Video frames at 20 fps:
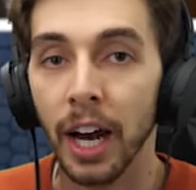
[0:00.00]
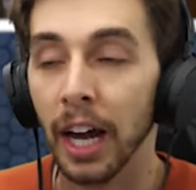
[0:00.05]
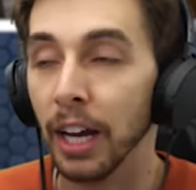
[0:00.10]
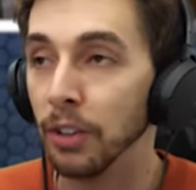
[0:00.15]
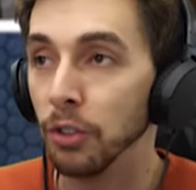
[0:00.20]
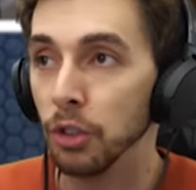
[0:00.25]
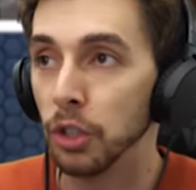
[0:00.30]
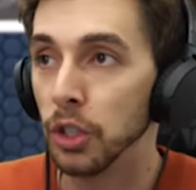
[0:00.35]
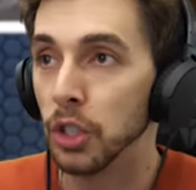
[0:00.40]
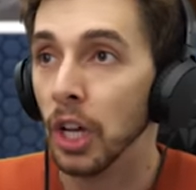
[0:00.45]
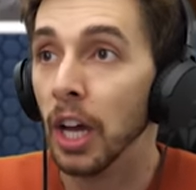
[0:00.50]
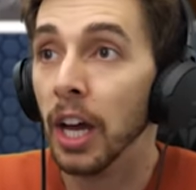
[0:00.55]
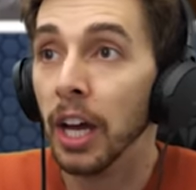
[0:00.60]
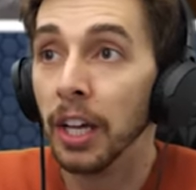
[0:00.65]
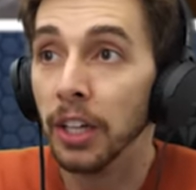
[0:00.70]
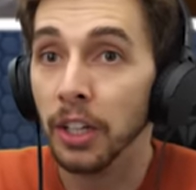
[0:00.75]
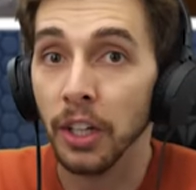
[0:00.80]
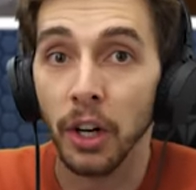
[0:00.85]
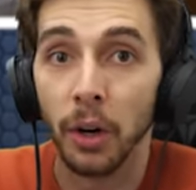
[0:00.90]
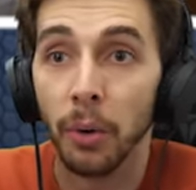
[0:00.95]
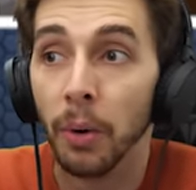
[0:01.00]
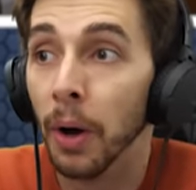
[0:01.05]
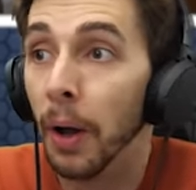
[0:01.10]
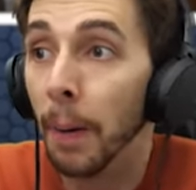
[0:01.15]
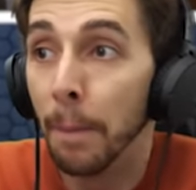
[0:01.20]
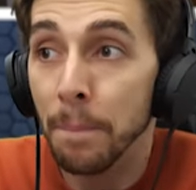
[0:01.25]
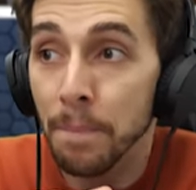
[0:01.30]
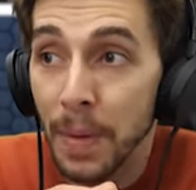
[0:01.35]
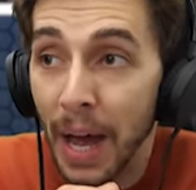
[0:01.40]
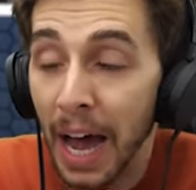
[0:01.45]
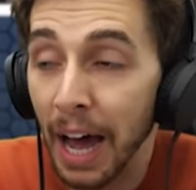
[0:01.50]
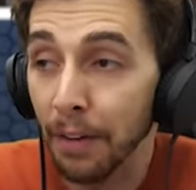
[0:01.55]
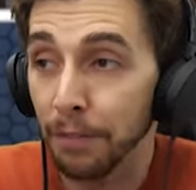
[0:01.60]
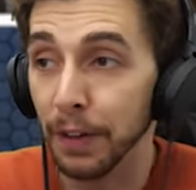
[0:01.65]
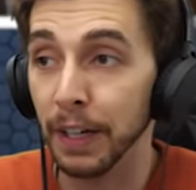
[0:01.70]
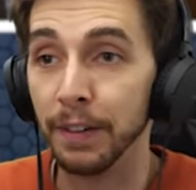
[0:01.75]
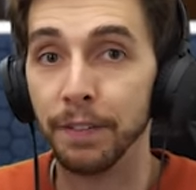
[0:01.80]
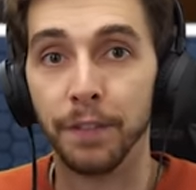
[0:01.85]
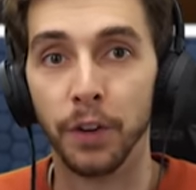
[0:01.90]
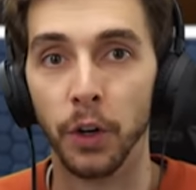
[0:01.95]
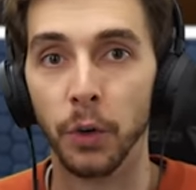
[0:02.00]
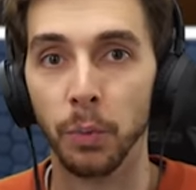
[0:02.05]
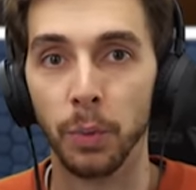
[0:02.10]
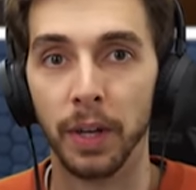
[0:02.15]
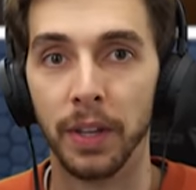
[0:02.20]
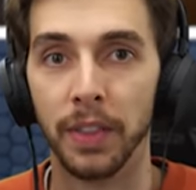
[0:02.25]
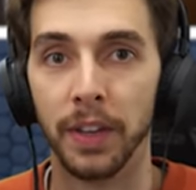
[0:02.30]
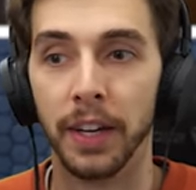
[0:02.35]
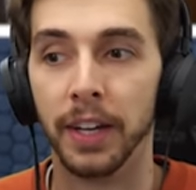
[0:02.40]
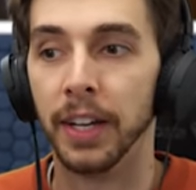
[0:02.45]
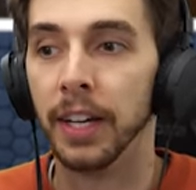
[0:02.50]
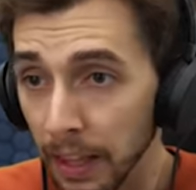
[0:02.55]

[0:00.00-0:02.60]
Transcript: and just, you know, having fun with it.